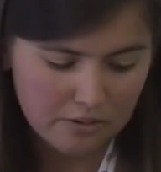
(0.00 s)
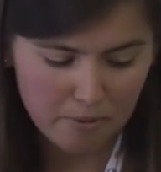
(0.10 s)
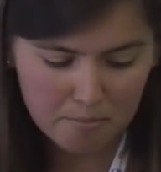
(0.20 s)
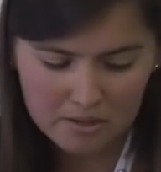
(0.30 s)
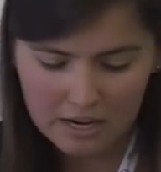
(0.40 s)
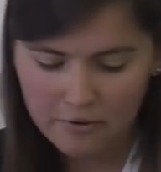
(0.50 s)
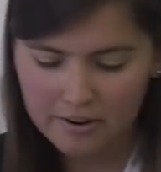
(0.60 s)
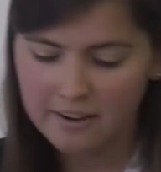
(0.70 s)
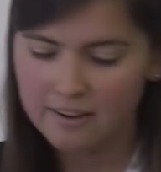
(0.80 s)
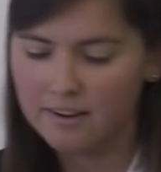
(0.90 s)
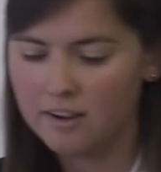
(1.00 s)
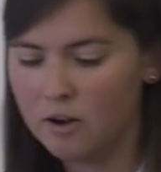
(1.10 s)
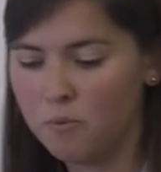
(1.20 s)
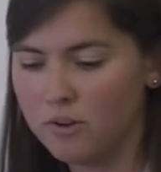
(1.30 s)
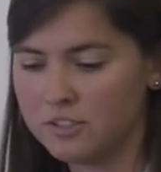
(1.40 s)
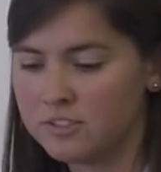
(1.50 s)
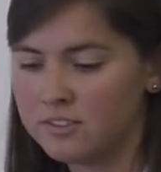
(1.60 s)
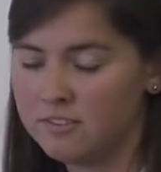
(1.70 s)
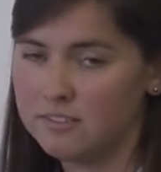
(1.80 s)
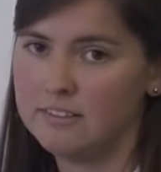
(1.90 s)
remember how I watched
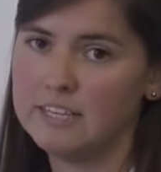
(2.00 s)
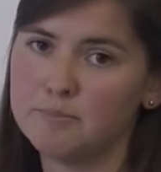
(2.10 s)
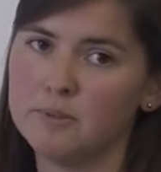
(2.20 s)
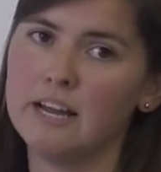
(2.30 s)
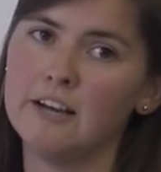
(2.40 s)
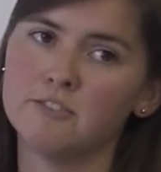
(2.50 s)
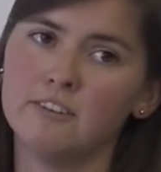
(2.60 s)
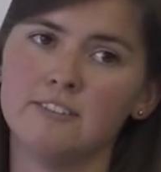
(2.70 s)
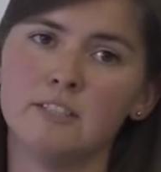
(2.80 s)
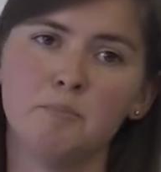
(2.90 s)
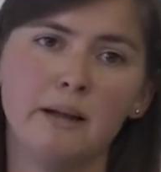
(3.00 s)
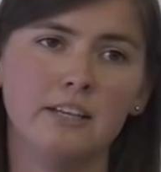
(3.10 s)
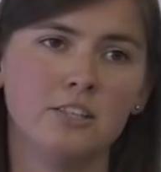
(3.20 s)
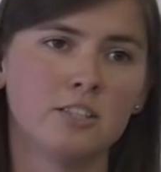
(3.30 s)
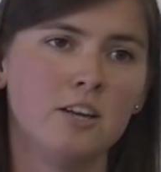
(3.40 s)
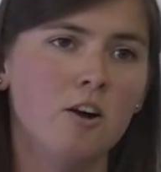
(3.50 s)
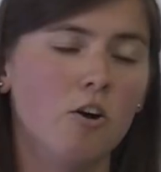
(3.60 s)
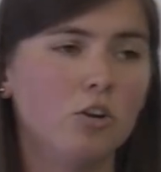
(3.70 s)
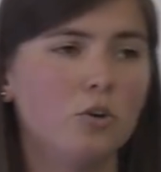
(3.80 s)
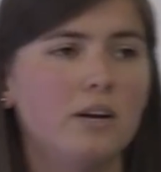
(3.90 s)
Desperate Housewives in Spanish,
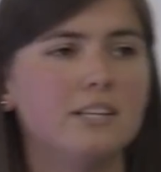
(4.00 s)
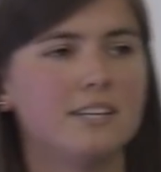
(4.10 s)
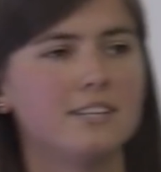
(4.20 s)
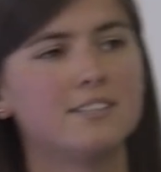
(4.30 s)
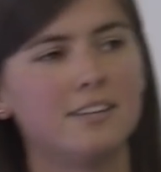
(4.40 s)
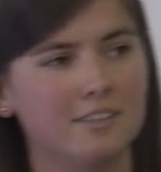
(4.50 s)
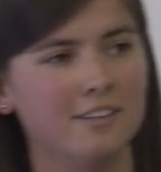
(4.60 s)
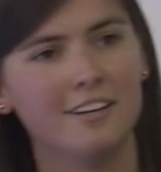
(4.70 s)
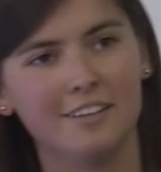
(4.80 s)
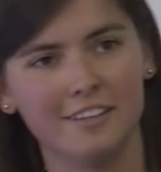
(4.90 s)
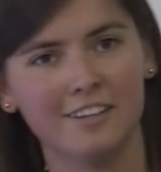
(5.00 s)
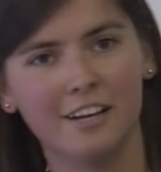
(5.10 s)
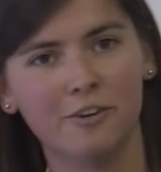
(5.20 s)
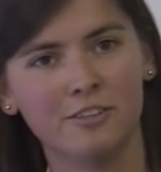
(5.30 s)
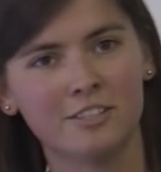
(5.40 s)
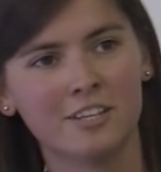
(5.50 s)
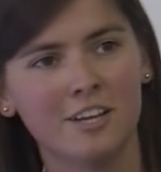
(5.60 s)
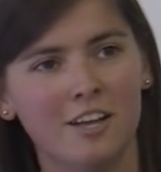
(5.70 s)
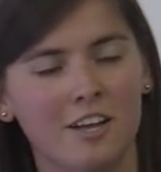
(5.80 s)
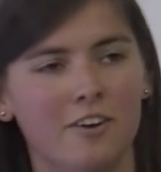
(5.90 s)
although I just started learning the language?
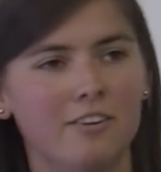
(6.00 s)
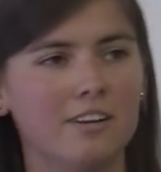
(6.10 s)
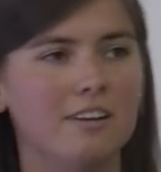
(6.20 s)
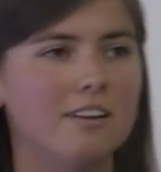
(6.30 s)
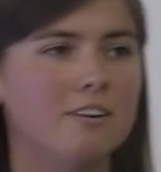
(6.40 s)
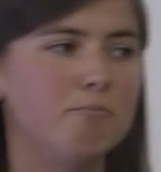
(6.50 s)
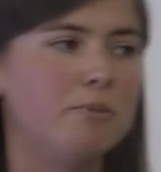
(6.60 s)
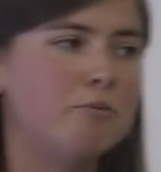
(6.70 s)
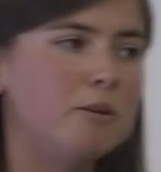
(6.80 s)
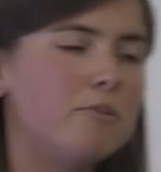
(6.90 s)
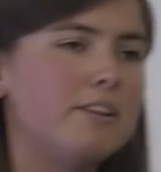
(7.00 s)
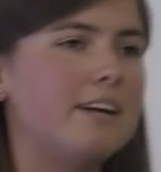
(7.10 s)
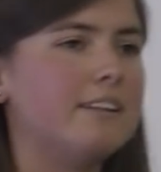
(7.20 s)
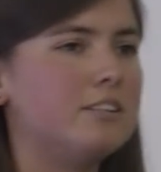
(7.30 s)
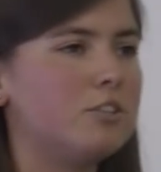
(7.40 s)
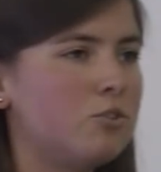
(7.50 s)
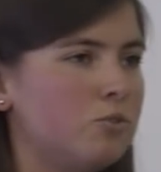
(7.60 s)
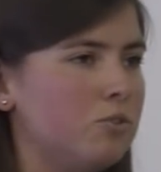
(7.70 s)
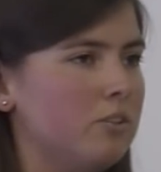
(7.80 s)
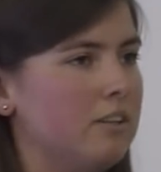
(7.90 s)
Well, between what I
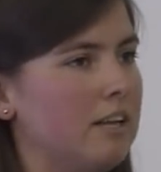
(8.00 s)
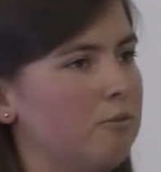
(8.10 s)
understood